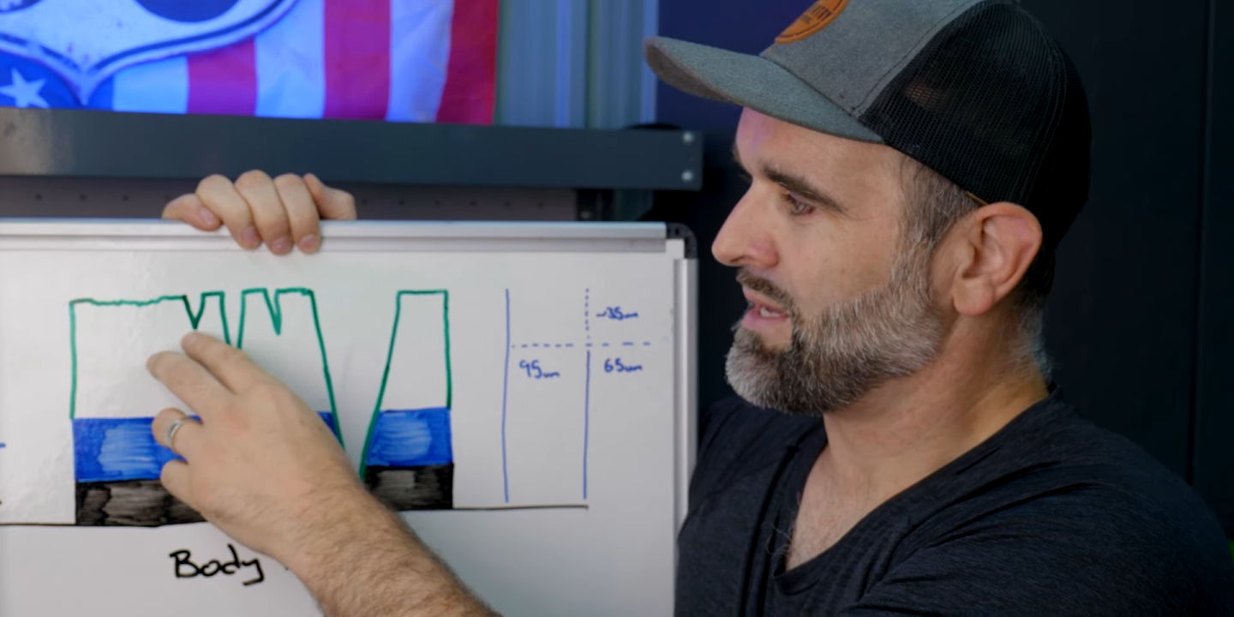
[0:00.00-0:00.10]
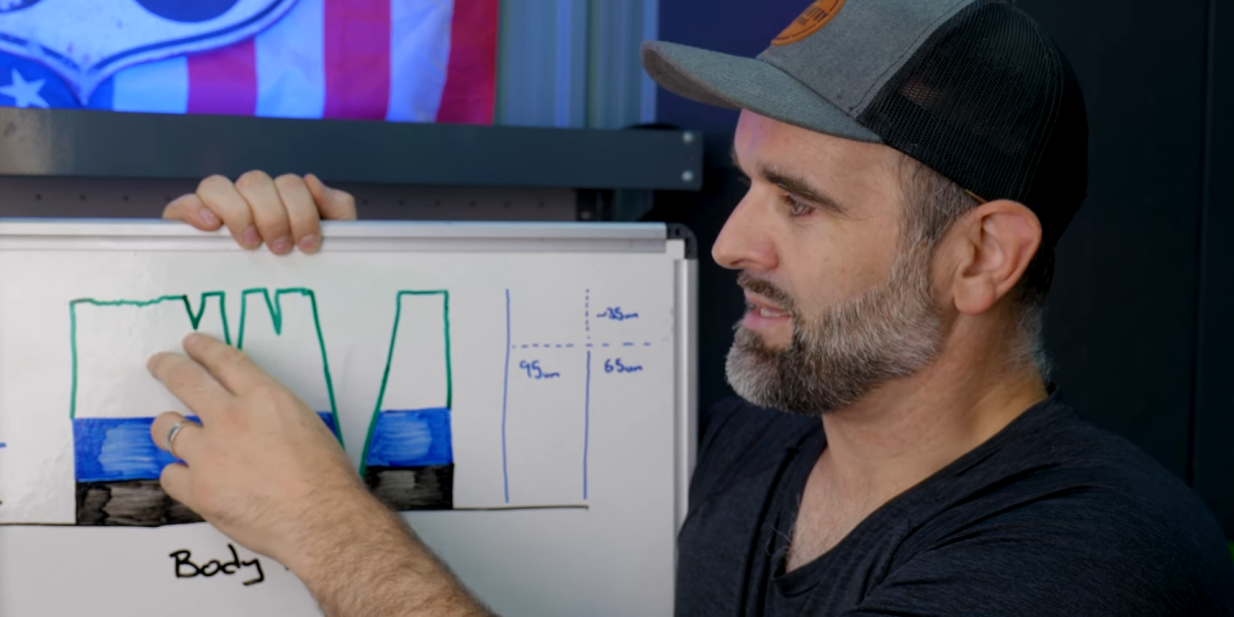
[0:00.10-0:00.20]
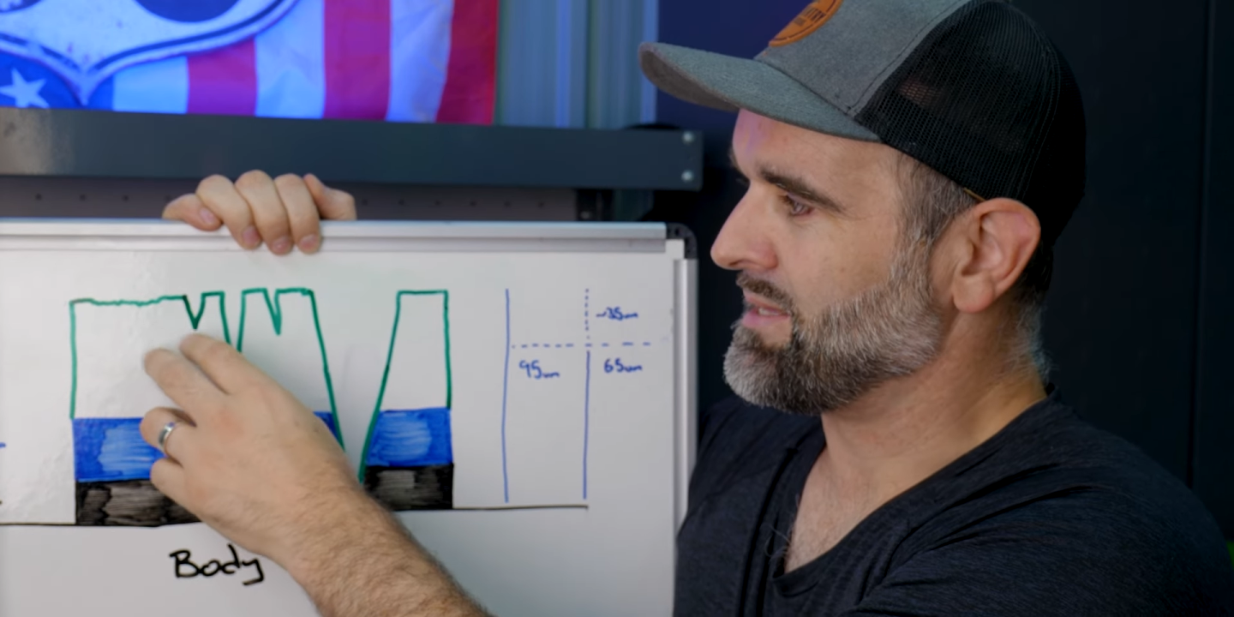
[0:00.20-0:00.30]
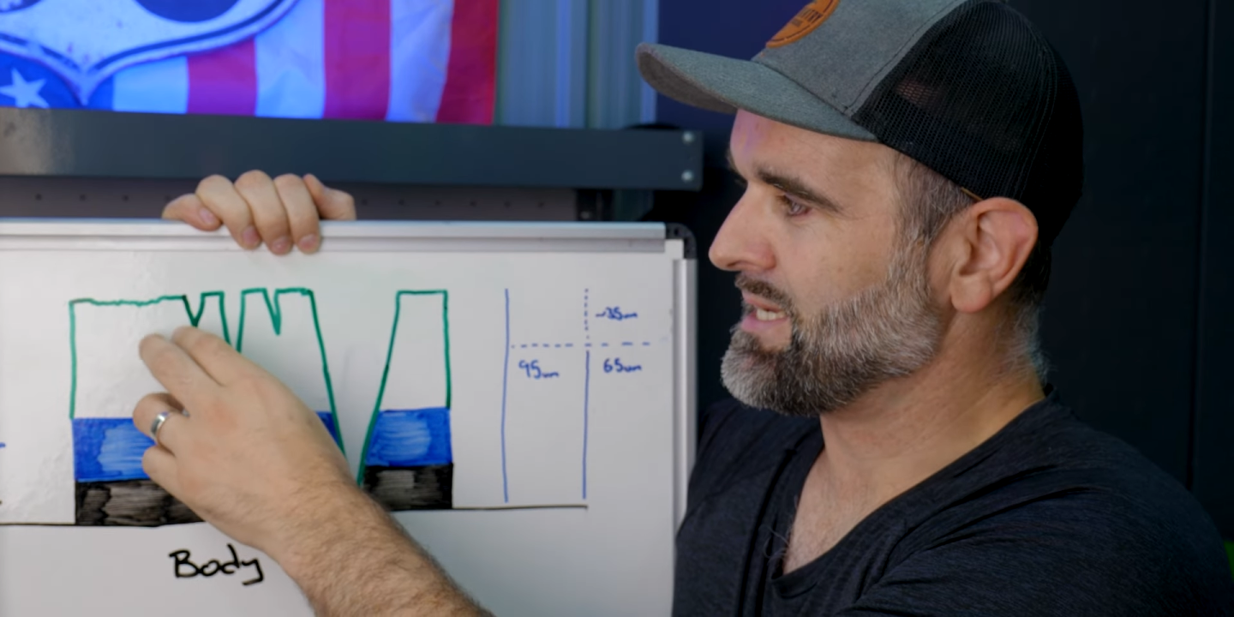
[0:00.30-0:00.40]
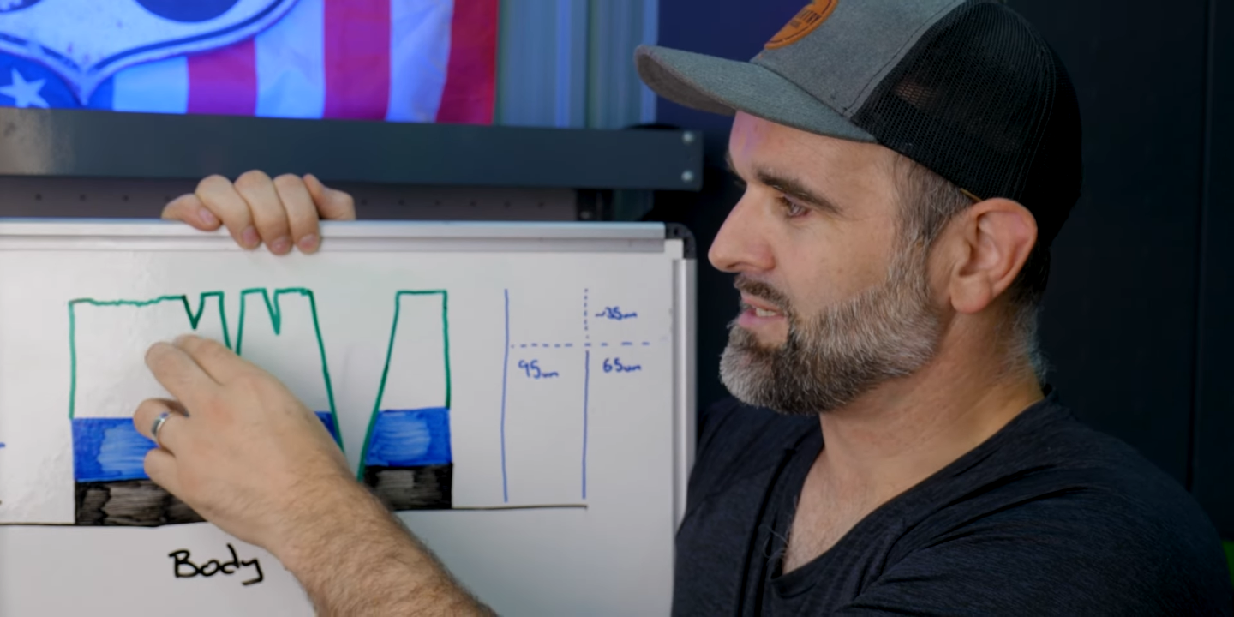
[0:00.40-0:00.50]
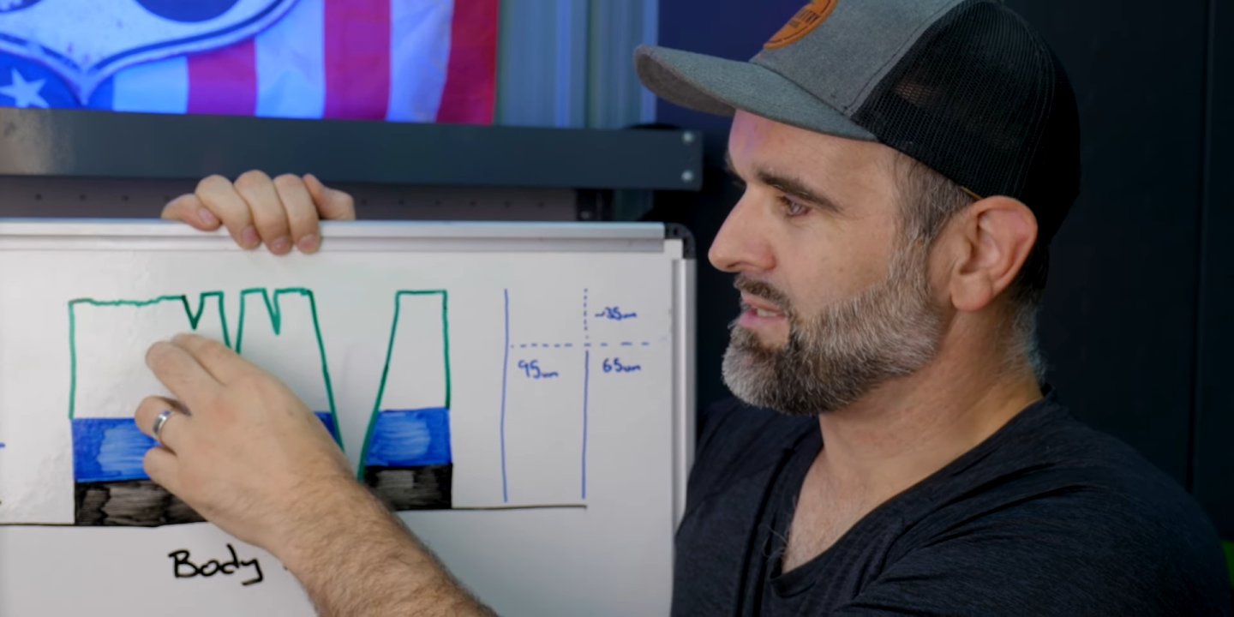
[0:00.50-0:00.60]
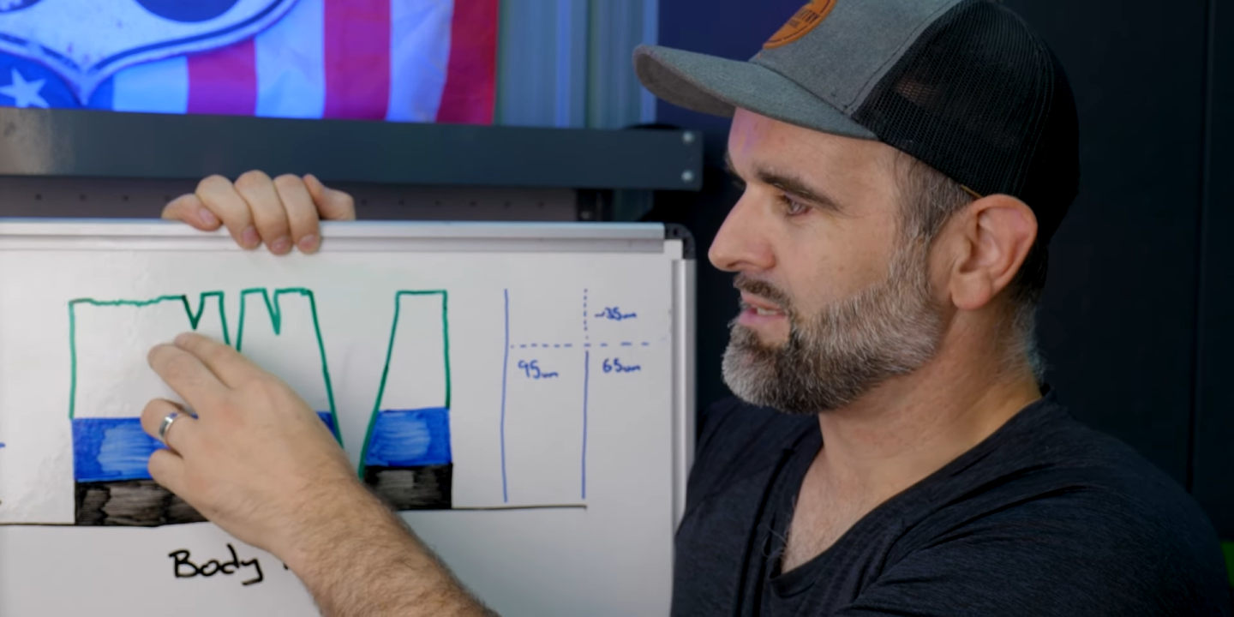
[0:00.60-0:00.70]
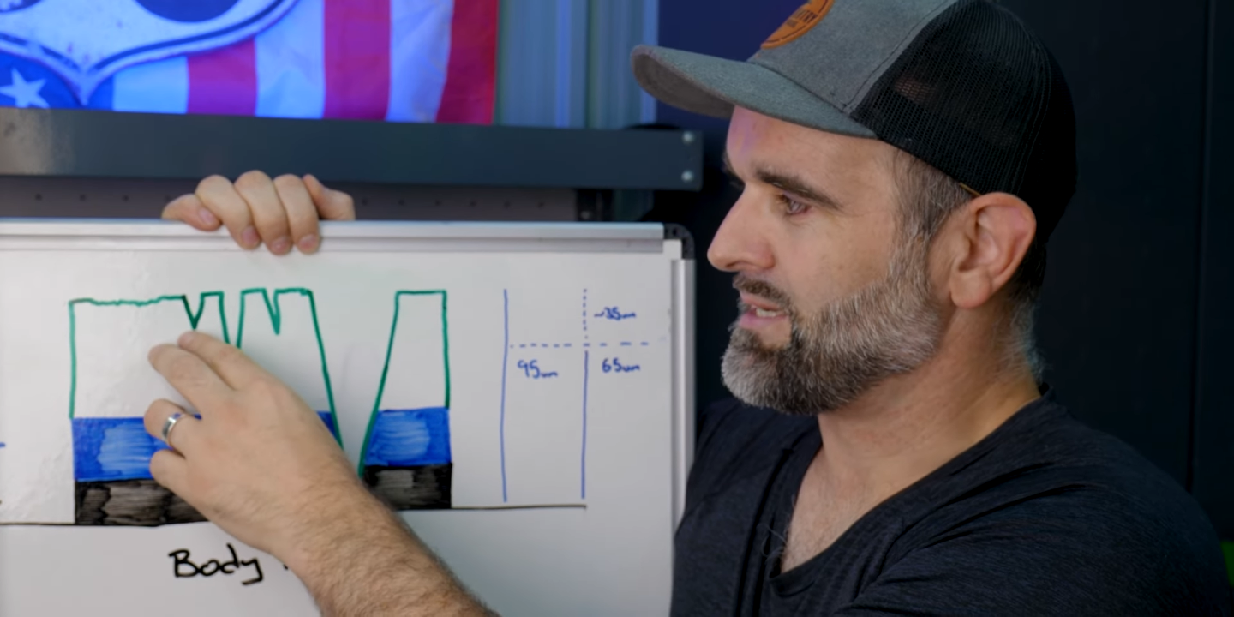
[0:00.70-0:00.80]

And then these are the